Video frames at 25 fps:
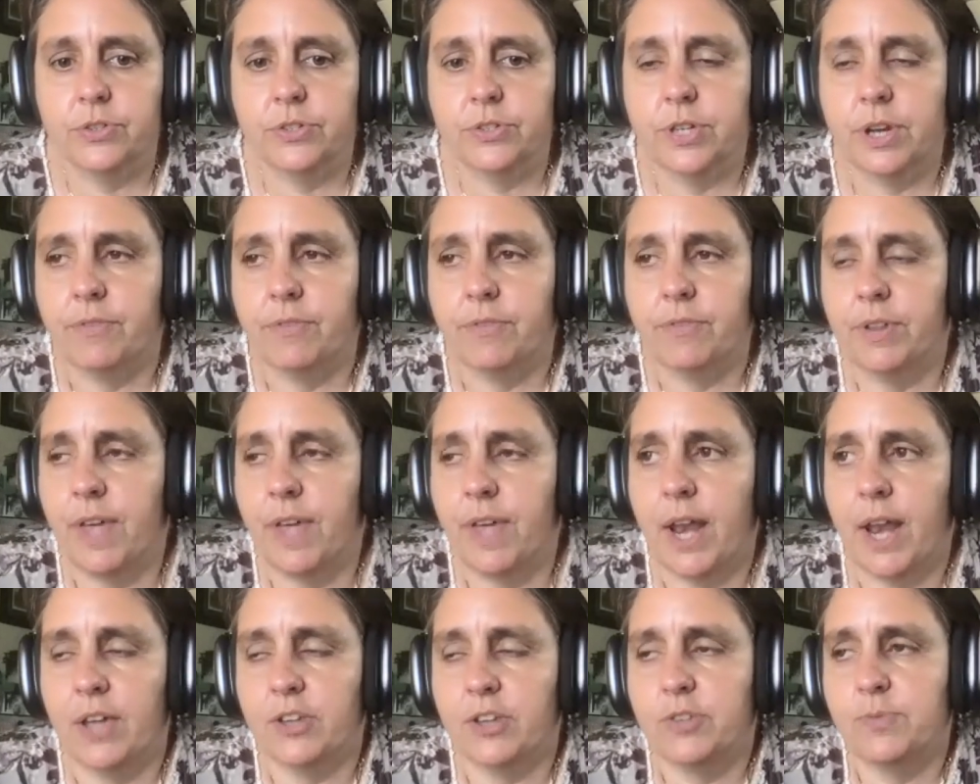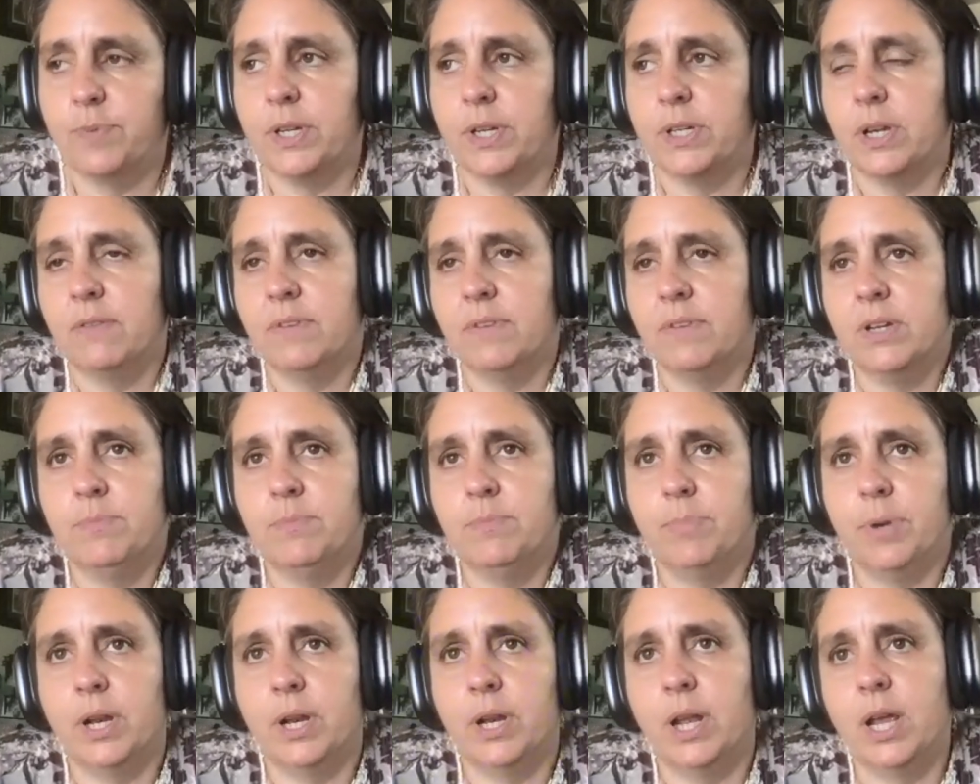there's definitely that aspect of
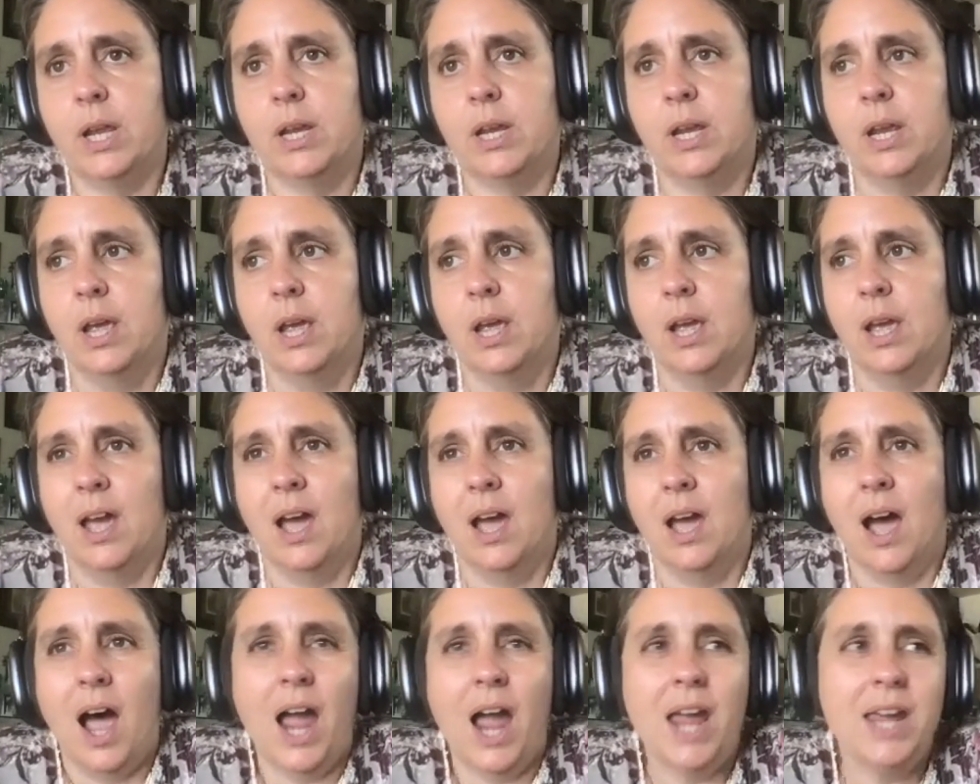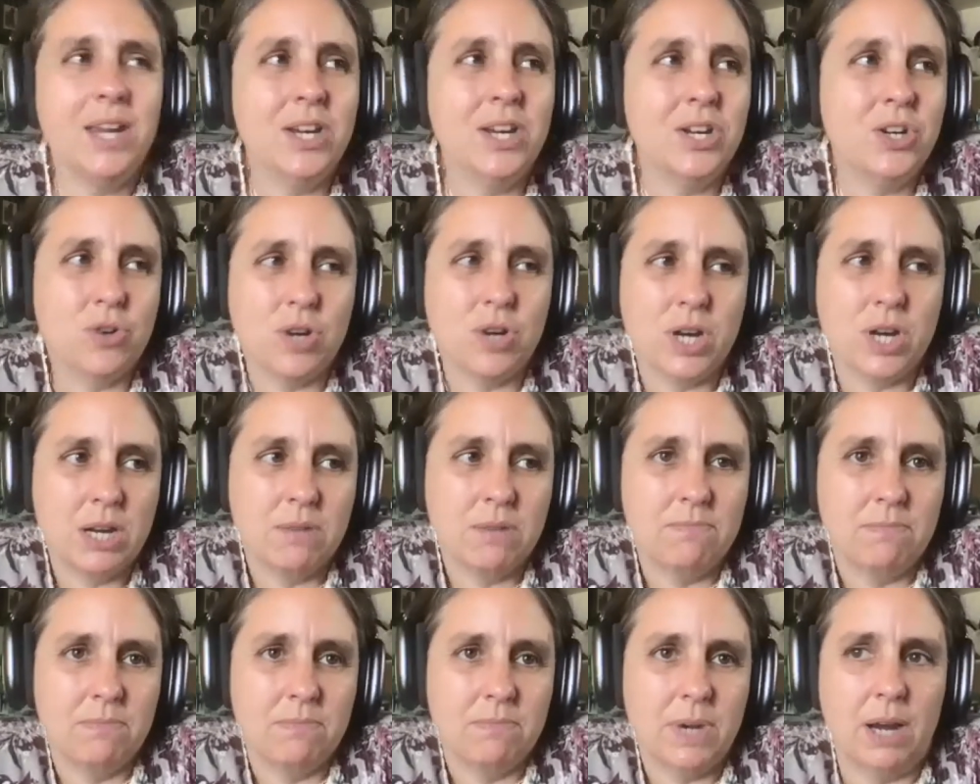it. But I
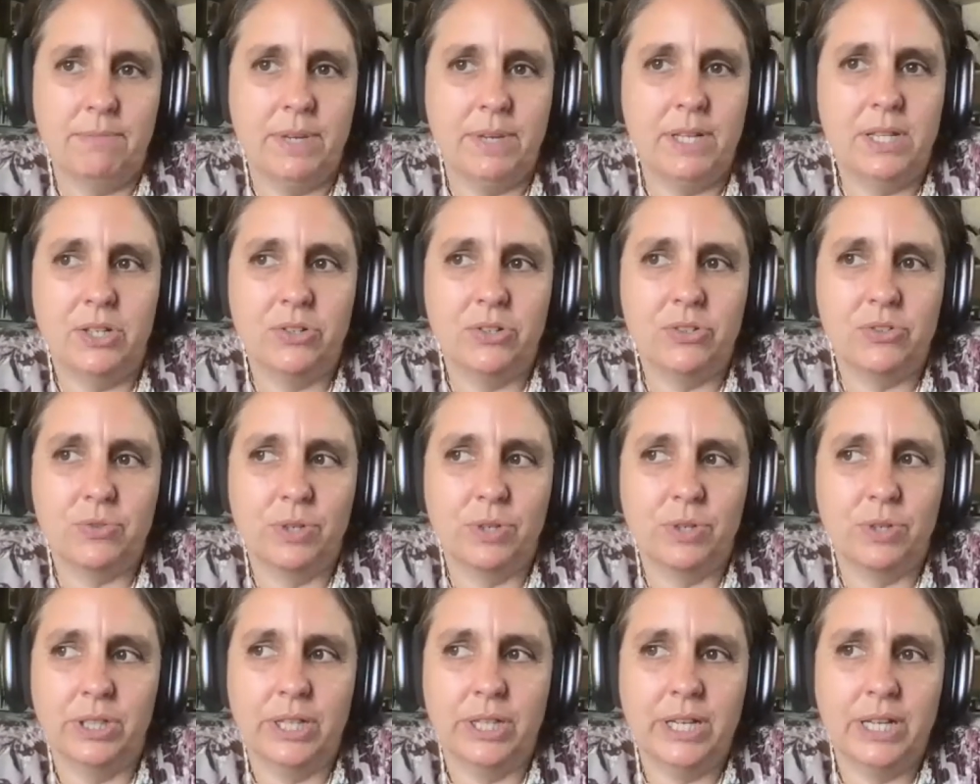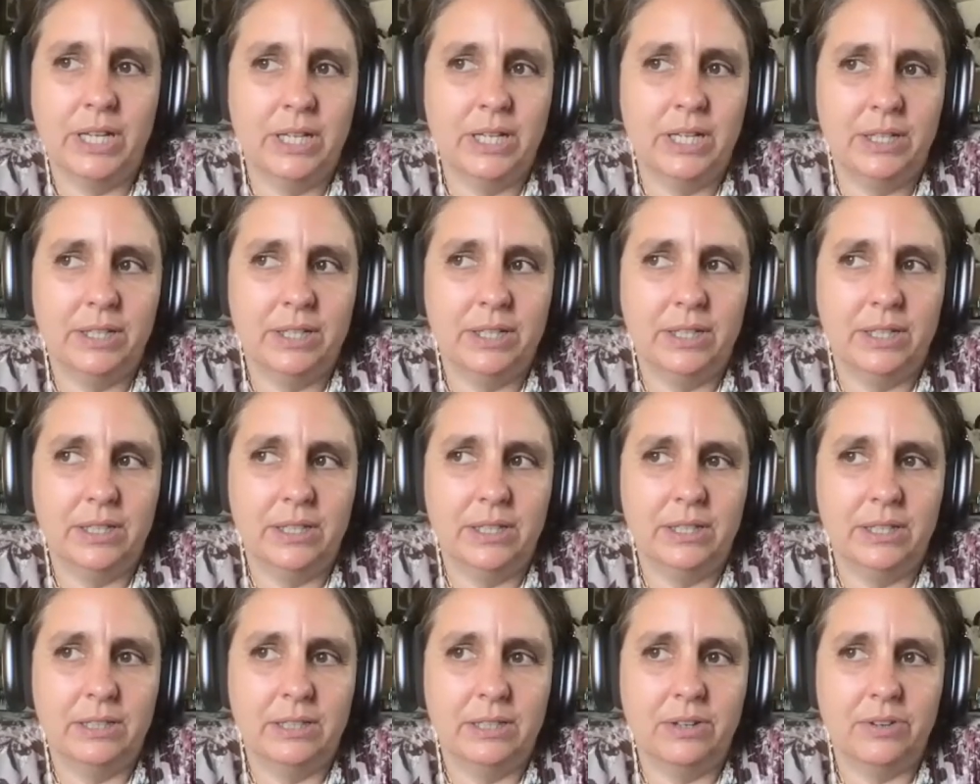agree. I mean, there's
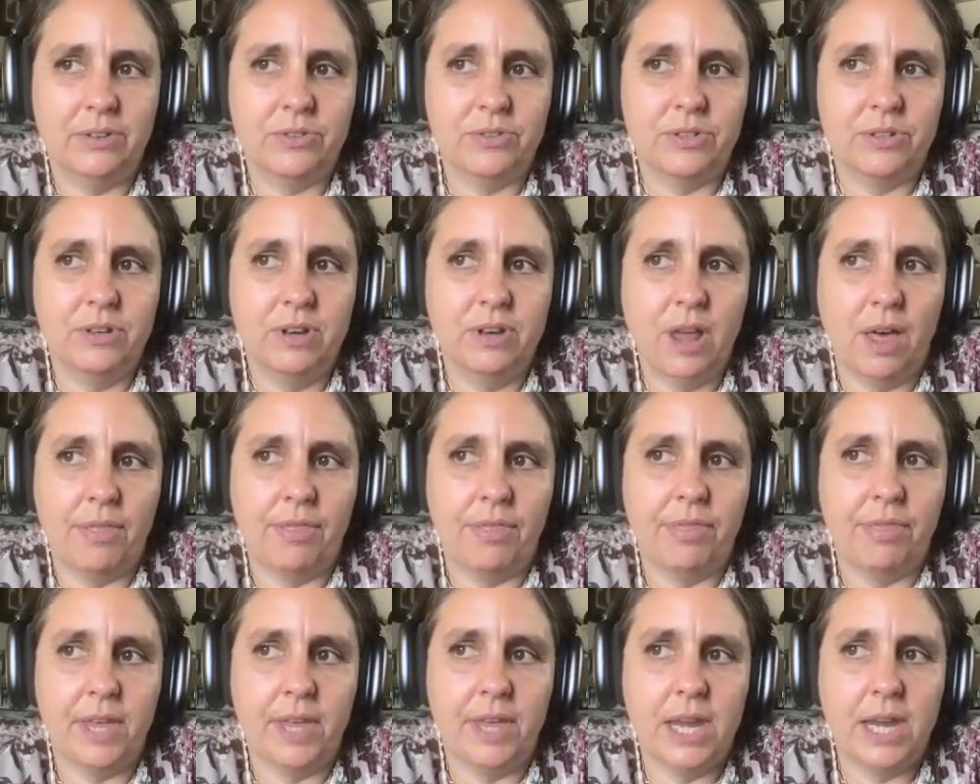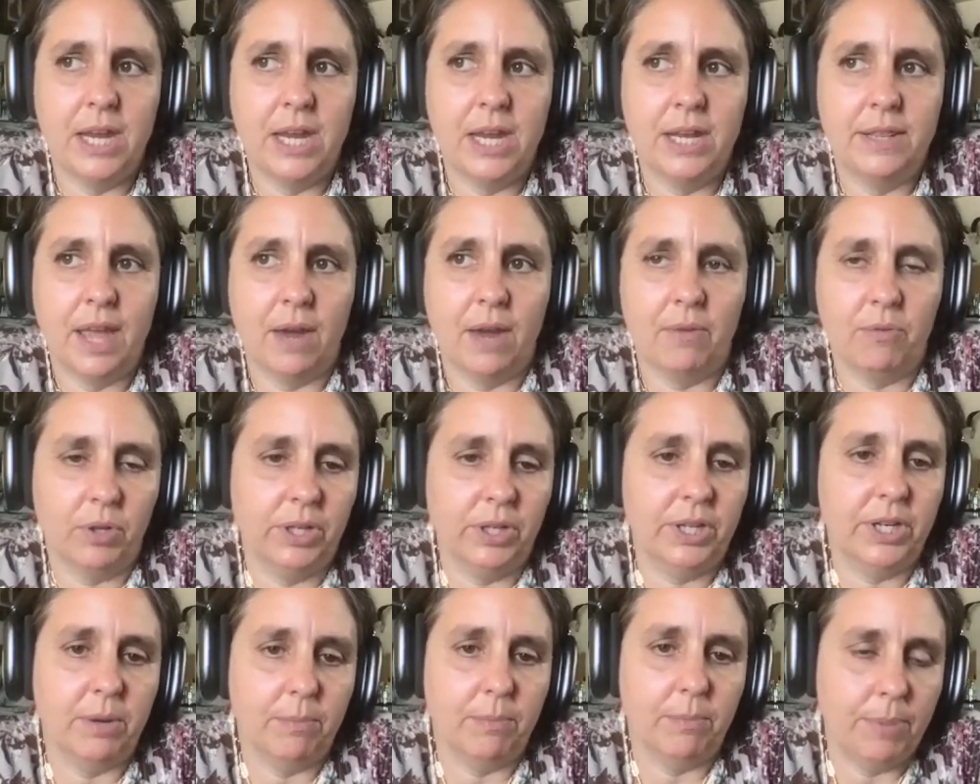nothing that
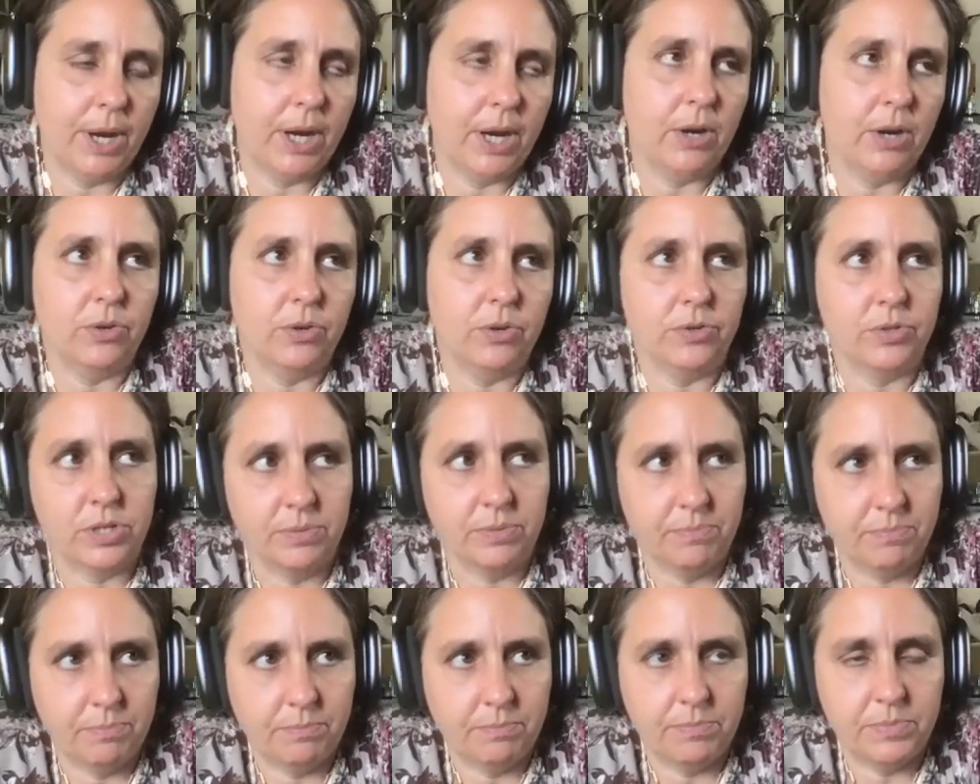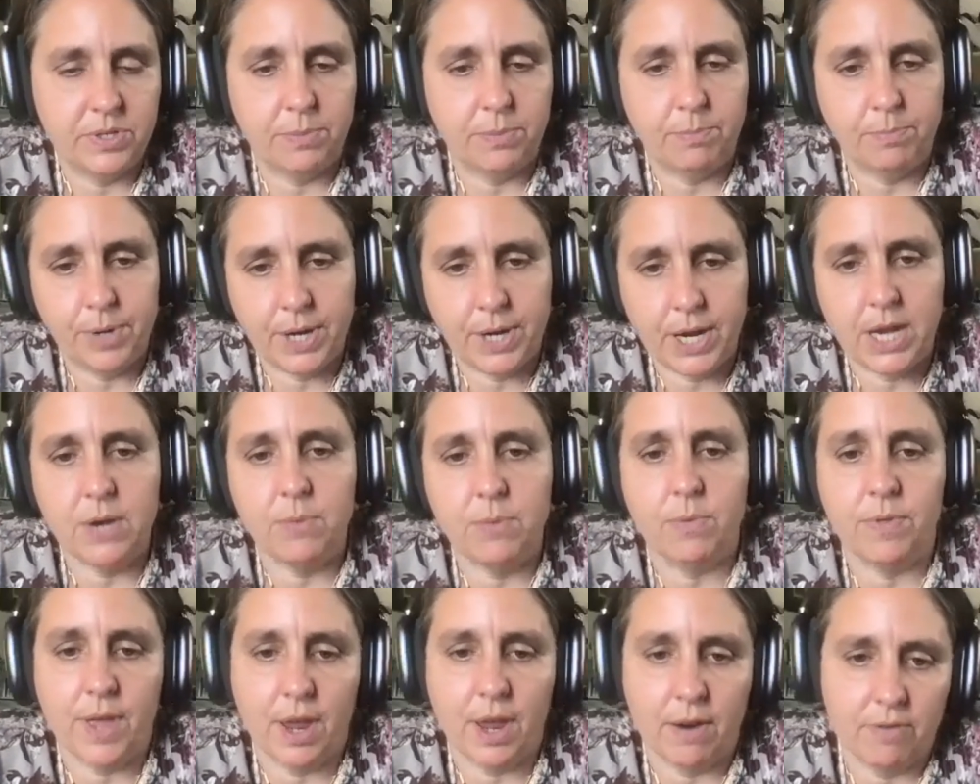really compares to
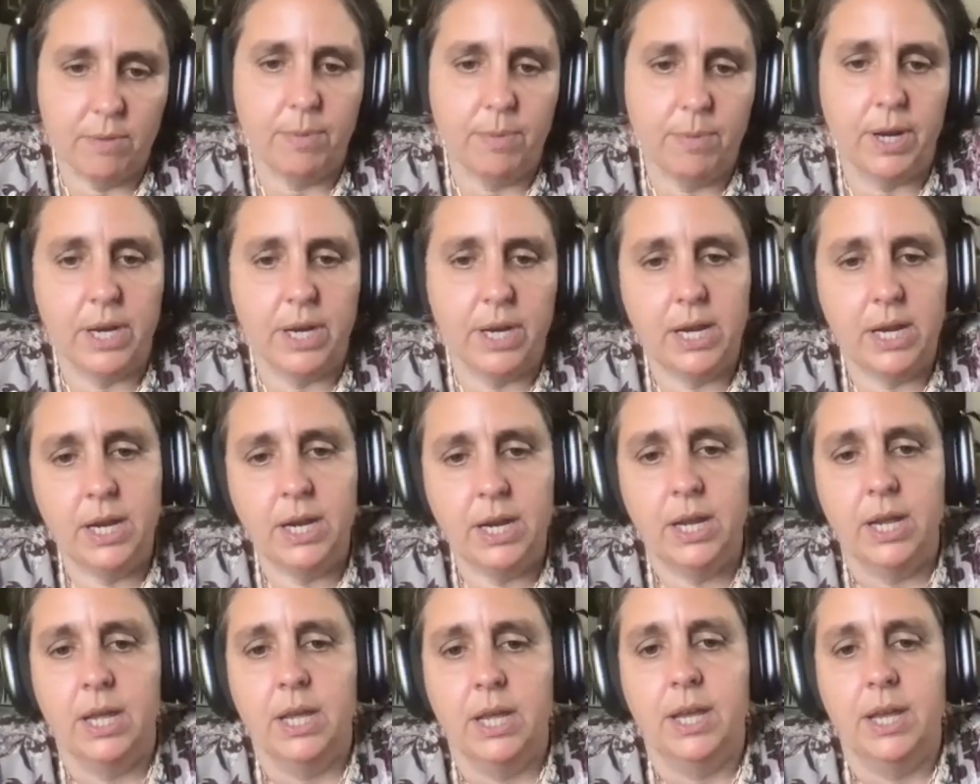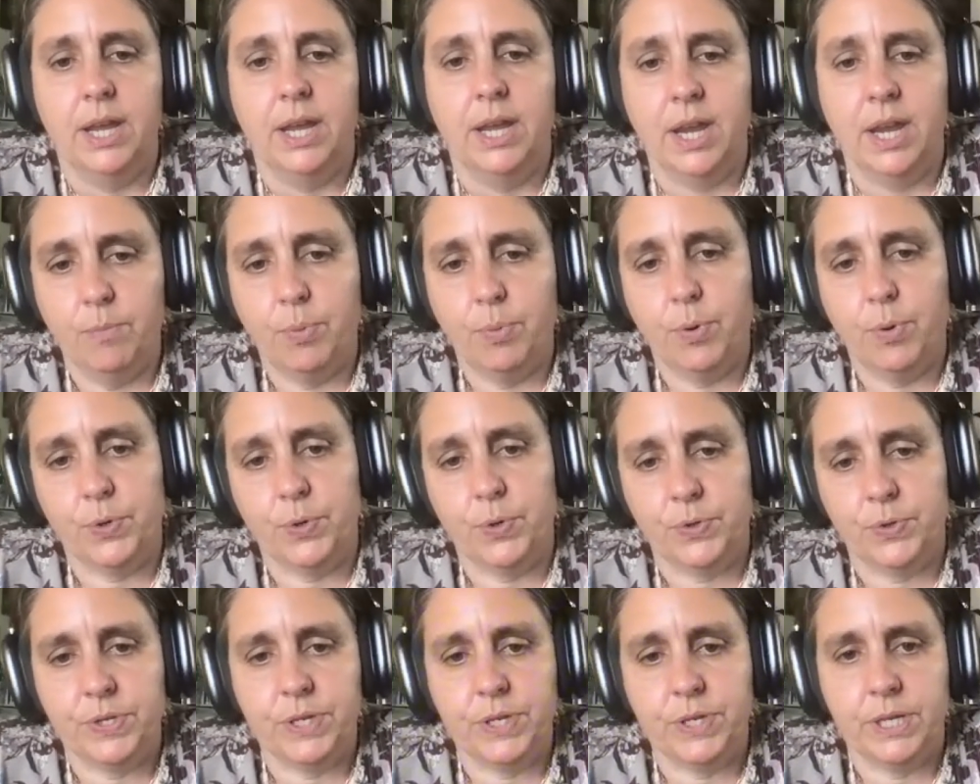being with everybody in
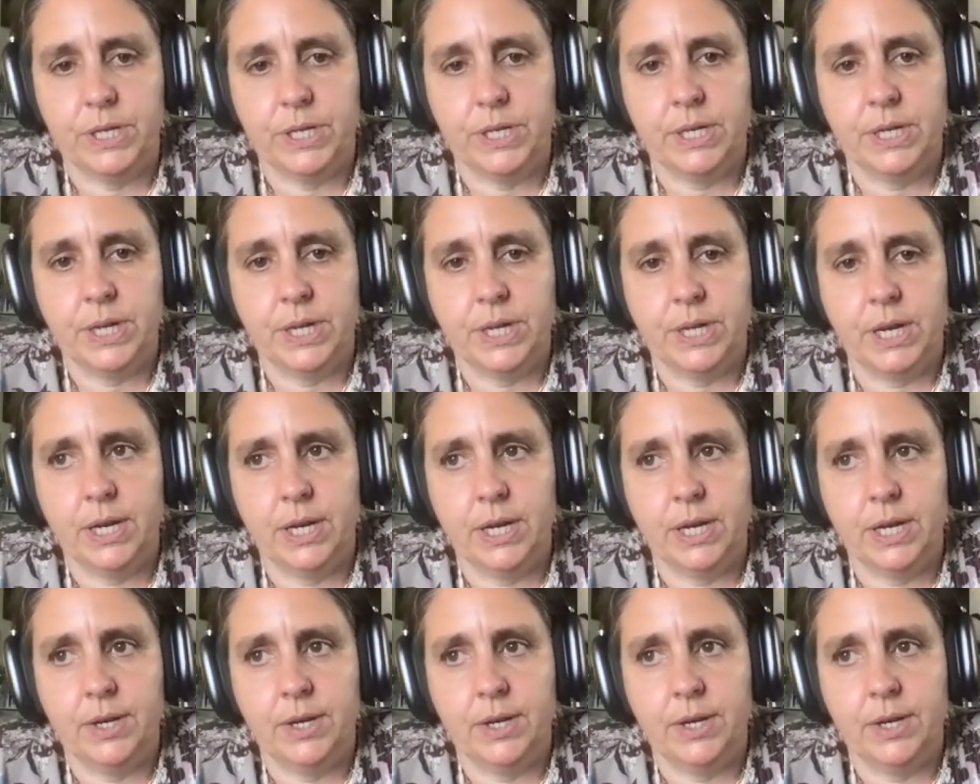person.